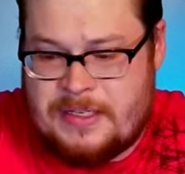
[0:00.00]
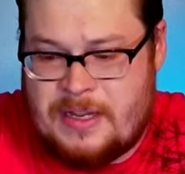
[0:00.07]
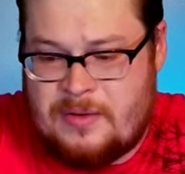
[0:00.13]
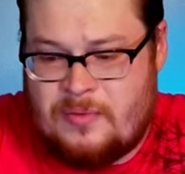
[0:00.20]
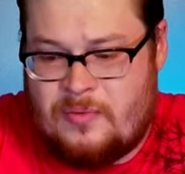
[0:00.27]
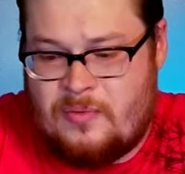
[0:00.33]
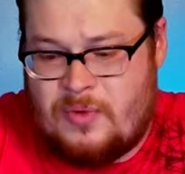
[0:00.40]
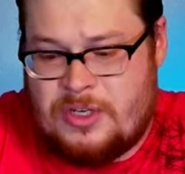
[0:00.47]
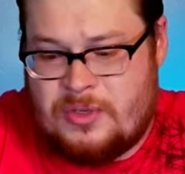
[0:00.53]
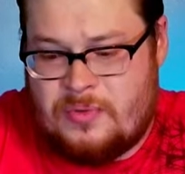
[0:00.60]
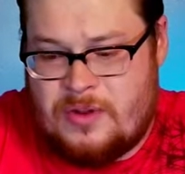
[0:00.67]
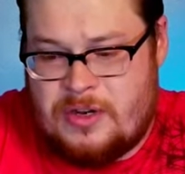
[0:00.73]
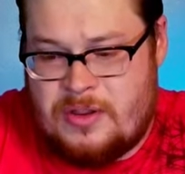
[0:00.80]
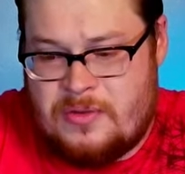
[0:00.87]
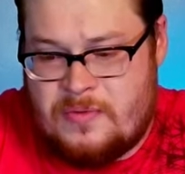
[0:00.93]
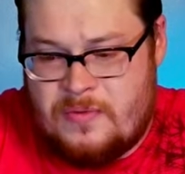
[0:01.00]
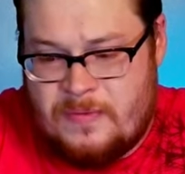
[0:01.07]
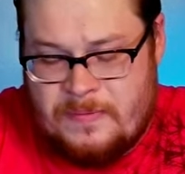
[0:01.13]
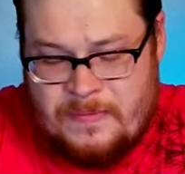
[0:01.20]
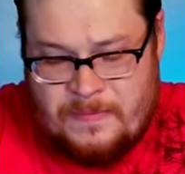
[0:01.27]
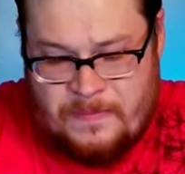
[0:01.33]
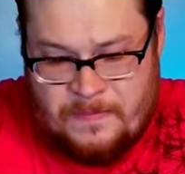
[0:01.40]
on which one you
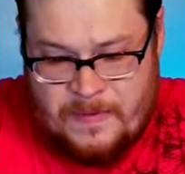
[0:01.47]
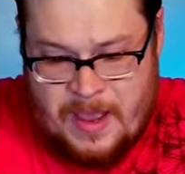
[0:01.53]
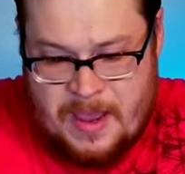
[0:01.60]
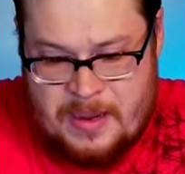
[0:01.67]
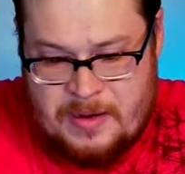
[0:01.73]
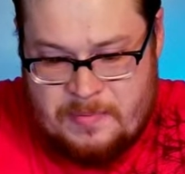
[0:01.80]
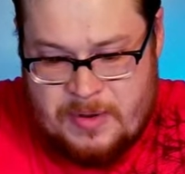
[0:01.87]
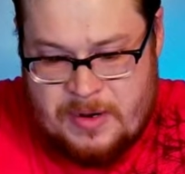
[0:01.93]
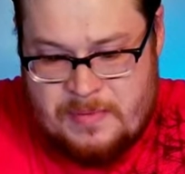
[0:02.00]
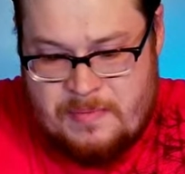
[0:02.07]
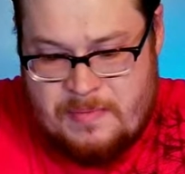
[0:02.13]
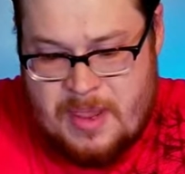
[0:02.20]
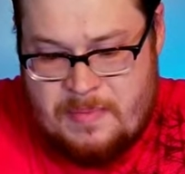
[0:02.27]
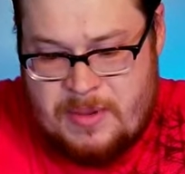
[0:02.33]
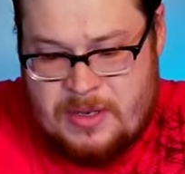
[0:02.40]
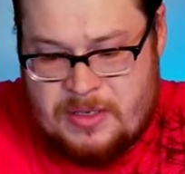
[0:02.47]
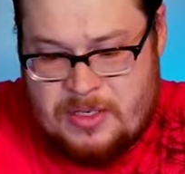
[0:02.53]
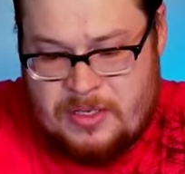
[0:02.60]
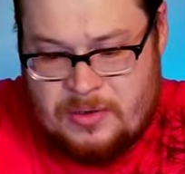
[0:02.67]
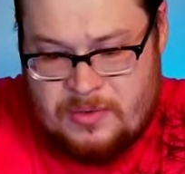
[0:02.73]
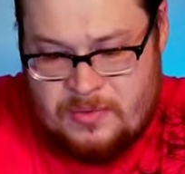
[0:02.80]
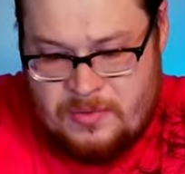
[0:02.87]
find, but maybe
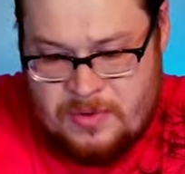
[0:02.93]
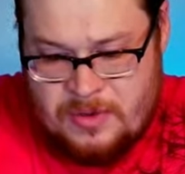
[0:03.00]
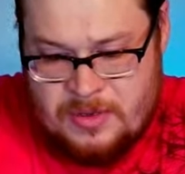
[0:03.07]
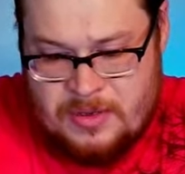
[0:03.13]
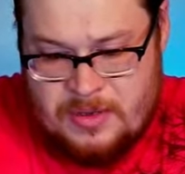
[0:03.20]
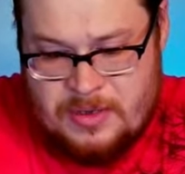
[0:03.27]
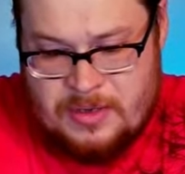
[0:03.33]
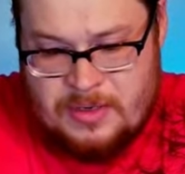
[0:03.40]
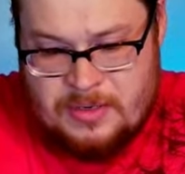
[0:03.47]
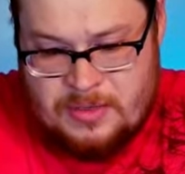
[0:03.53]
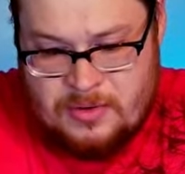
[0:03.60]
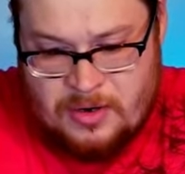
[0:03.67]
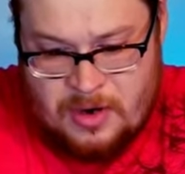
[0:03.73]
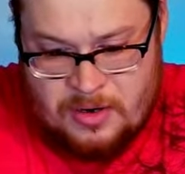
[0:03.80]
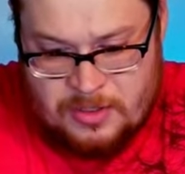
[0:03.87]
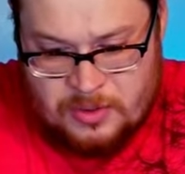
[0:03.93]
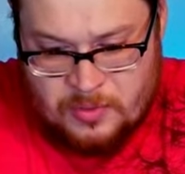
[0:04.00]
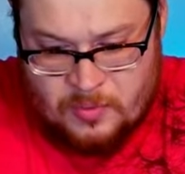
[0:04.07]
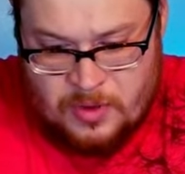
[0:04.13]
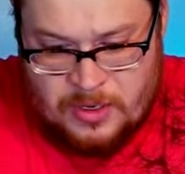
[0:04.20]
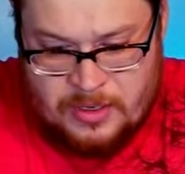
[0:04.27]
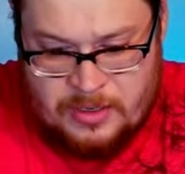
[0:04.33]
two? Two cards or
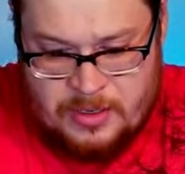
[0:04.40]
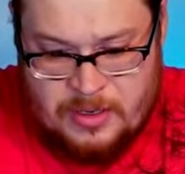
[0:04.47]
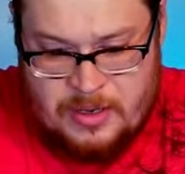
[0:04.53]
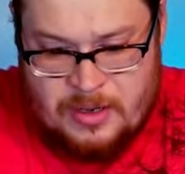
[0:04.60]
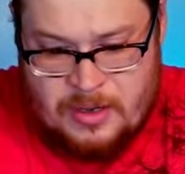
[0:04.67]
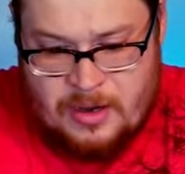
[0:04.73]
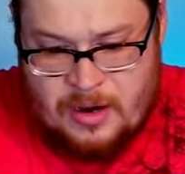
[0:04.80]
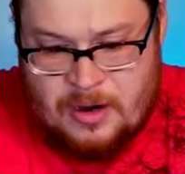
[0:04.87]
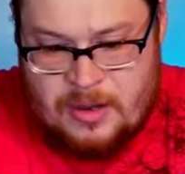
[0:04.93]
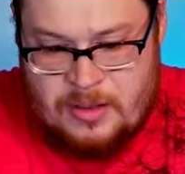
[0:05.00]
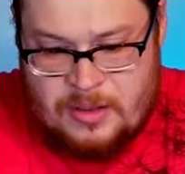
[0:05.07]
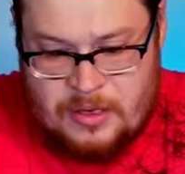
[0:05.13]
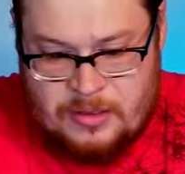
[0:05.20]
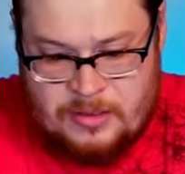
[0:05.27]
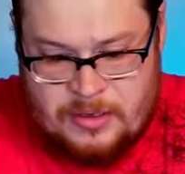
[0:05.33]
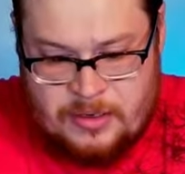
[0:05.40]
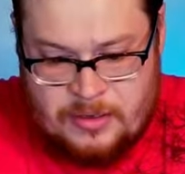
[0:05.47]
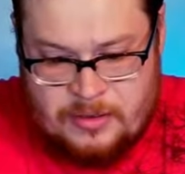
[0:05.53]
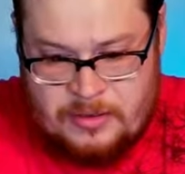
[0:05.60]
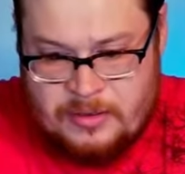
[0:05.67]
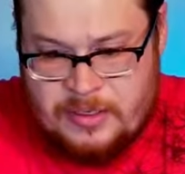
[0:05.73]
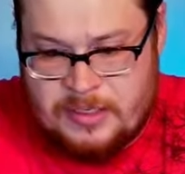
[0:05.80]
one? All right, you get a
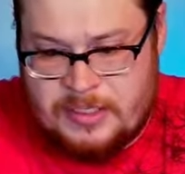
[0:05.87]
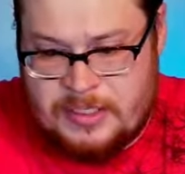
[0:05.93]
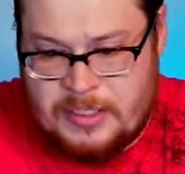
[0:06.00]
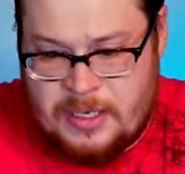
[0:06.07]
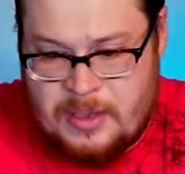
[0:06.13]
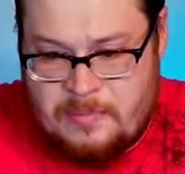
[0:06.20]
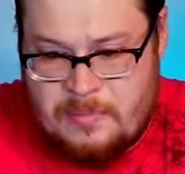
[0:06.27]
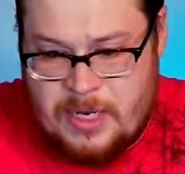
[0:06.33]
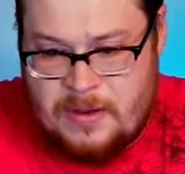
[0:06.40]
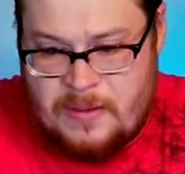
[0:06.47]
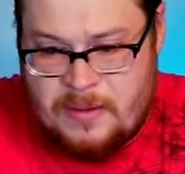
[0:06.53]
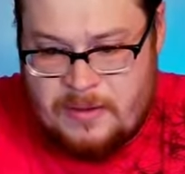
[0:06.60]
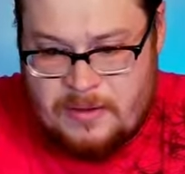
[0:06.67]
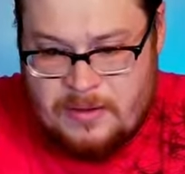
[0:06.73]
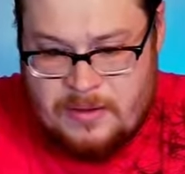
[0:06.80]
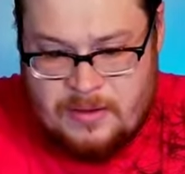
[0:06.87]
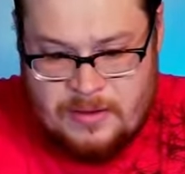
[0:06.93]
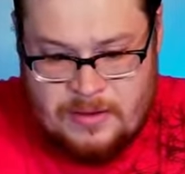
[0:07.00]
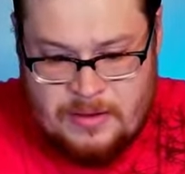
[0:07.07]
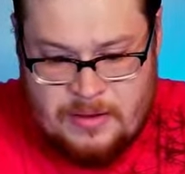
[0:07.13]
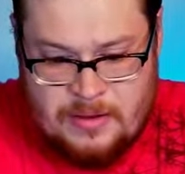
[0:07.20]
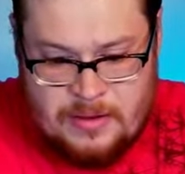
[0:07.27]
little, is this like a mini?
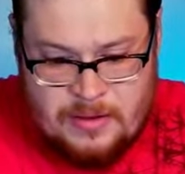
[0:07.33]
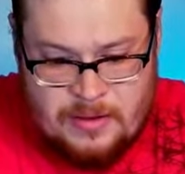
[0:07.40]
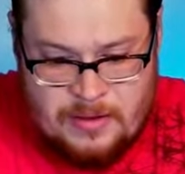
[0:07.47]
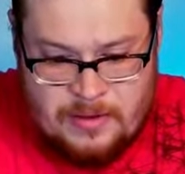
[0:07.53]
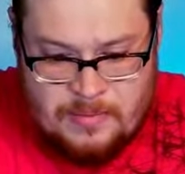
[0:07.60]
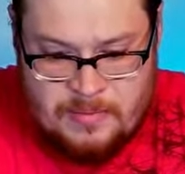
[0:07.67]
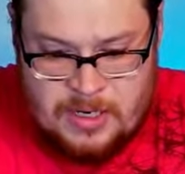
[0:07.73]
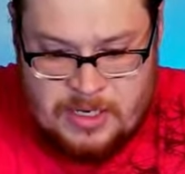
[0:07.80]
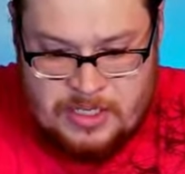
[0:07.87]
Mini